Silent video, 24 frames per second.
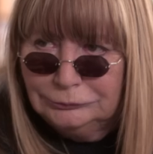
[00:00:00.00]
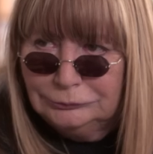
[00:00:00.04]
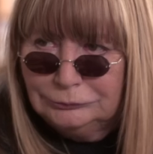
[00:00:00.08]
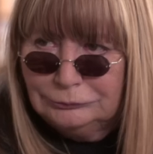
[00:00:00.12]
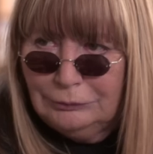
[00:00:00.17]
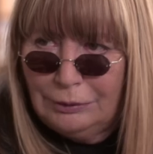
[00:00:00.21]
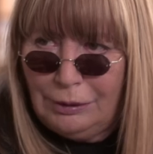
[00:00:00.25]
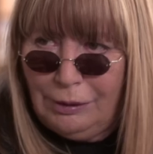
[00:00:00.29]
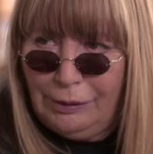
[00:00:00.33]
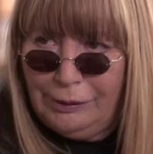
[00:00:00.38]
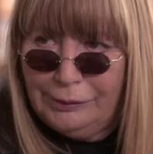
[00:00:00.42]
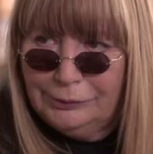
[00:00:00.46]
you
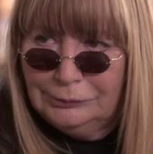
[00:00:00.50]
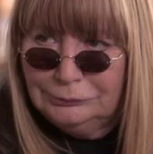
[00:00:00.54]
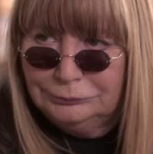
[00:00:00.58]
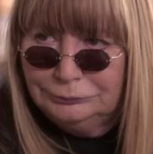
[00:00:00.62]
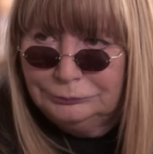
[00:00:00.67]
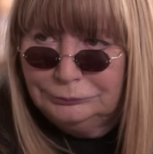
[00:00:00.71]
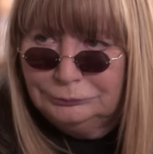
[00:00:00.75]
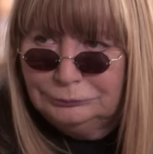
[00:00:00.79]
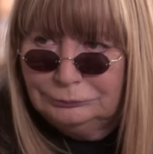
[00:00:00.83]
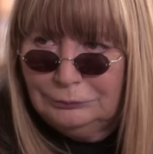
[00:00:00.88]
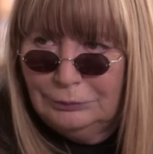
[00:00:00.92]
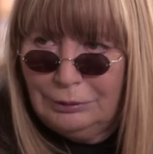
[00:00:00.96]
struggled for
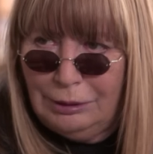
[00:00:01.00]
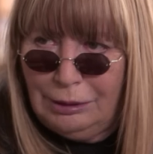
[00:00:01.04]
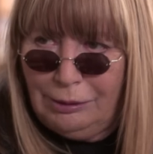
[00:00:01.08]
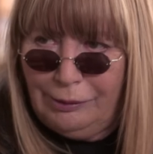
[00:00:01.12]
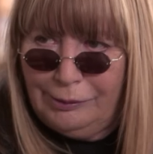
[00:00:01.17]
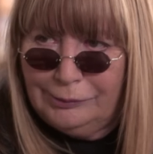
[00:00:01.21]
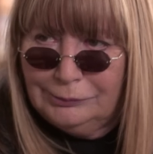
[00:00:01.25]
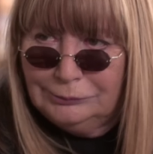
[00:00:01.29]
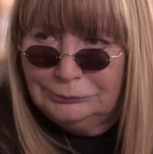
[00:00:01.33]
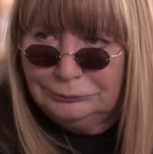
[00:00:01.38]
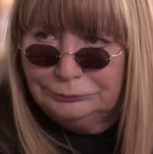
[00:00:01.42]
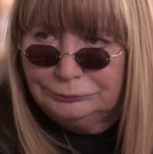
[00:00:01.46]
years as an
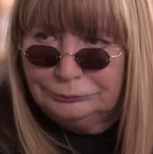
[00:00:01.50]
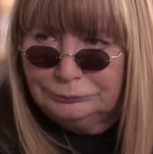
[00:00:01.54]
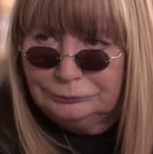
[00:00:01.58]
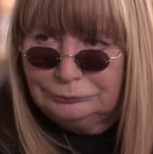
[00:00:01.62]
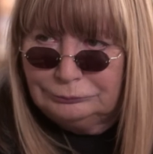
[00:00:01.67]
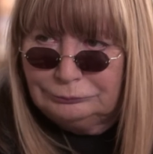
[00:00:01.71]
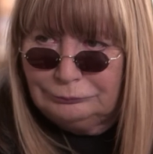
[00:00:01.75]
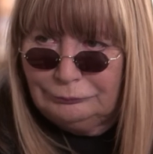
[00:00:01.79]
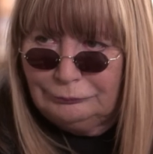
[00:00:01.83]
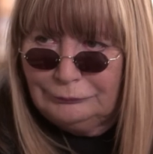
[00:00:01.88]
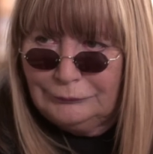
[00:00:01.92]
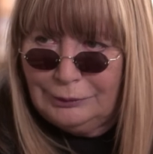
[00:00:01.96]
actress
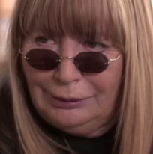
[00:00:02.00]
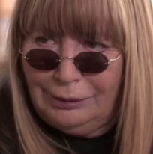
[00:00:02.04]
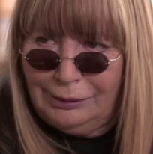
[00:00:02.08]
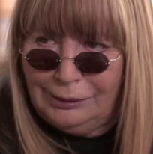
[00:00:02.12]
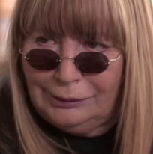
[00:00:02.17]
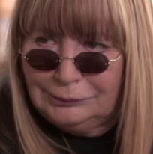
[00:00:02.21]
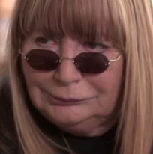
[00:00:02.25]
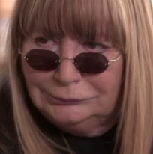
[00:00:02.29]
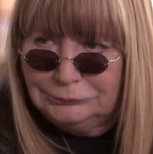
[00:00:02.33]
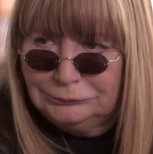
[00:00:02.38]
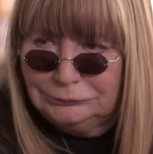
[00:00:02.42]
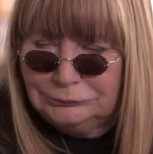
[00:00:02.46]
trying to get a
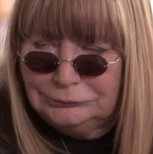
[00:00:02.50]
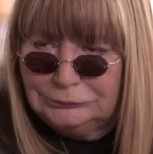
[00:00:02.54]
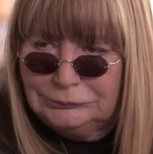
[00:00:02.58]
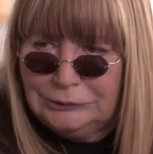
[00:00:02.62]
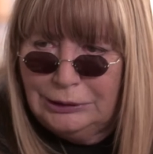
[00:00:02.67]
job on